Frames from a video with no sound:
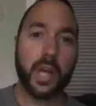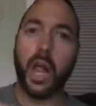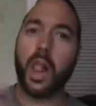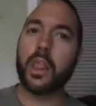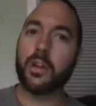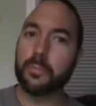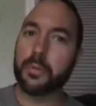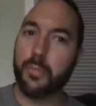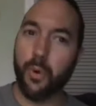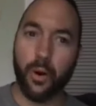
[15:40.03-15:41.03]
a little bit
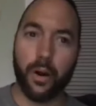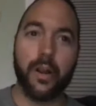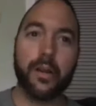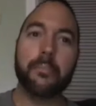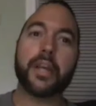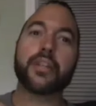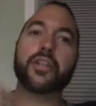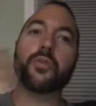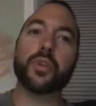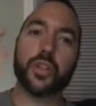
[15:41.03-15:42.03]
more. Make
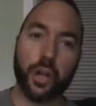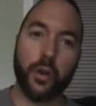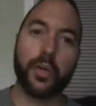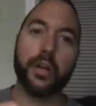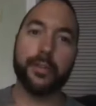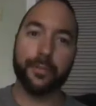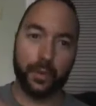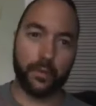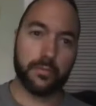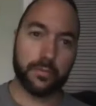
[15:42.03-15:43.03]
sure we show it on the
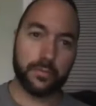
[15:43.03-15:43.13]
field.